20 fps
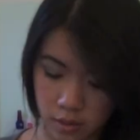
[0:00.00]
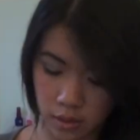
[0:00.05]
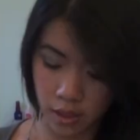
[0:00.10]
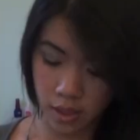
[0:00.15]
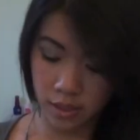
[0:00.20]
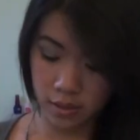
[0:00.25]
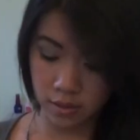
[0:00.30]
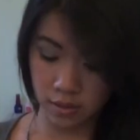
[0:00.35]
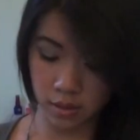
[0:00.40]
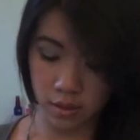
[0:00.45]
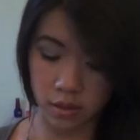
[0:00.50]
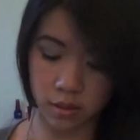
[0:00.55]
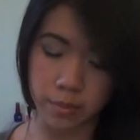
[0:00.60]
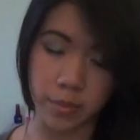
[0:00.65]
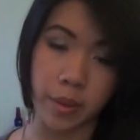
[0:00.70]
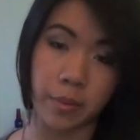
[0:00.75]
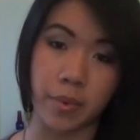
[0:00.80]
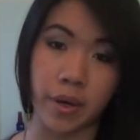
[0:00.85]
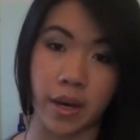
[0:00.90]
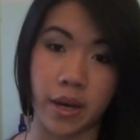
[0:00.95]
The last thing in
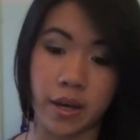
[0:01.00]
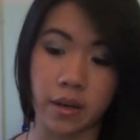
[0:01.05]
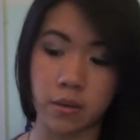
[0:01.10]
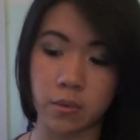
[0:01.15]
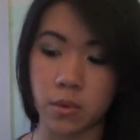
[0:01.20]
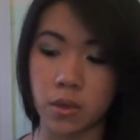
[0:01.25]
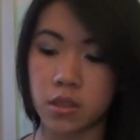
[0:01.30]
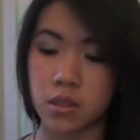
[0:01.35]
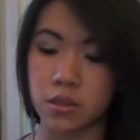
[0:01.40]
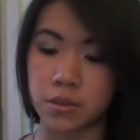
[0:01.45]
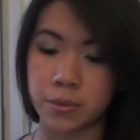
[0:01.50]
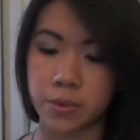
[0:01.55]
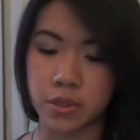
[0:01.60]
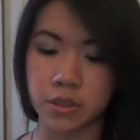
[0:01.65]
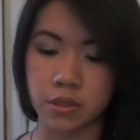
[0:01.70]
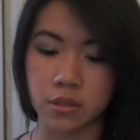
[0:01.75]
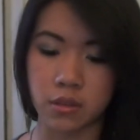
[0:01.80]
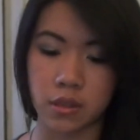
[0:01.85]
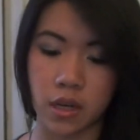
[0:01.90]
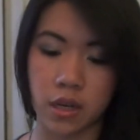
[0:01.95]
my bag, well,
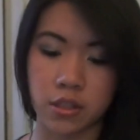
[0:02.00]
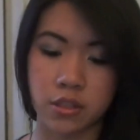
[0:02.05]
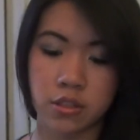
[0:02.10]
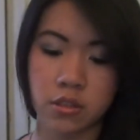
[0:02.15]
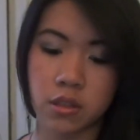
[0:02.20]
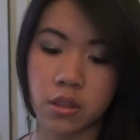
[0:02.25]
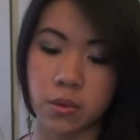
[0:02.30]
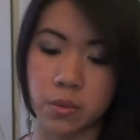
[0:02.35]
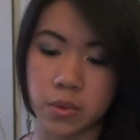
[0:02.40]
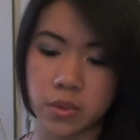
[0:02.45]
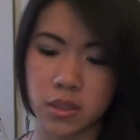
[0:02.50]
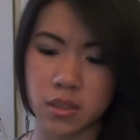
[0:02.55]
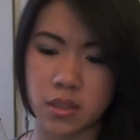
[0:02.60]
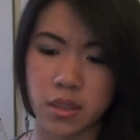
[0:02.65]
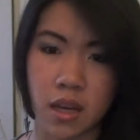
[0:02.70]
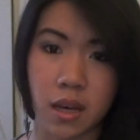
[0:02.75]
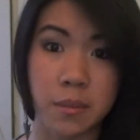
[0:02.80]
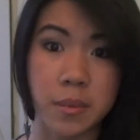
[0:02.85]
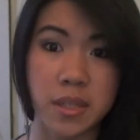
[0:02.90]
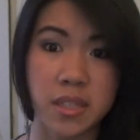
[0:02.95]
actually it wasn't
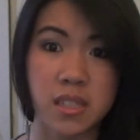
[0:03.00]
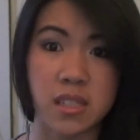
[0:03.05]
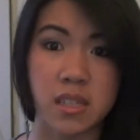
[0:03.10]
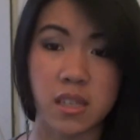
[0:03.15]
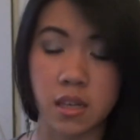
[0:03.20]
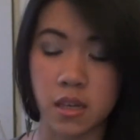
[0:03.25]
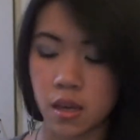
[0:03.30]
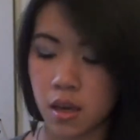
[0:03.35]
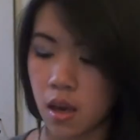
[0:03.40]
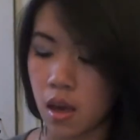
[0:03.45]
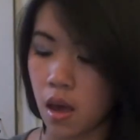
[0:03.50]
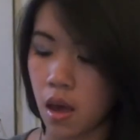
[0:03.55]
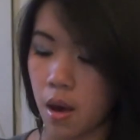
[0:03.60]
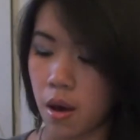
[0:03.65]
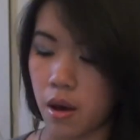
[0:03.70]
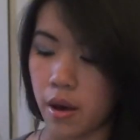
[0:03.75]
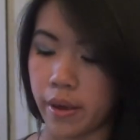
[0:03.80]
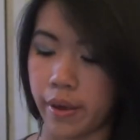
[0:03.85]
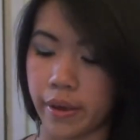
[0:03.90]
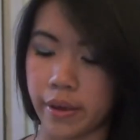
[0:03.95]
that messy,
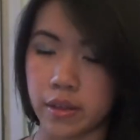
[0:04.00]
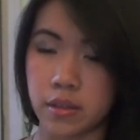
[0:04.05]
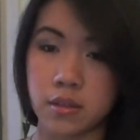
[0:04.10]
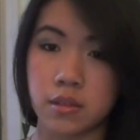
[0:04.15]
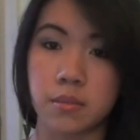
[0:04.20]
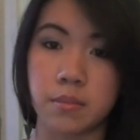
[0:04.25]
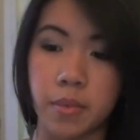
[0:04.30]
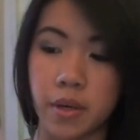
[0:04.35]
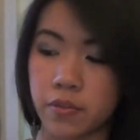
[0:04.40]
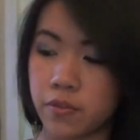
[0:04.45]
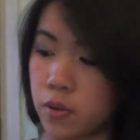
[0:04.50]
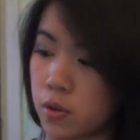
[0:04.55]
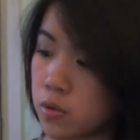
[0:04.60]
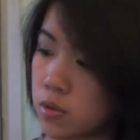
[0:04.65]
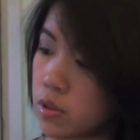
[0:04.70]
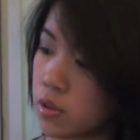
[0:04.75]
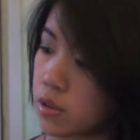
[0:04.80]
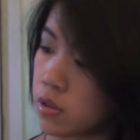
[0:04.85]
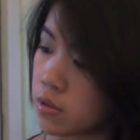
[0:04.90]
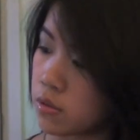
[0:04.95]
is my
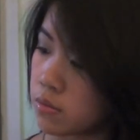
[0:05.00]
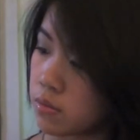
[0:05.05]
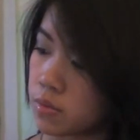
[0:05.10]
folder.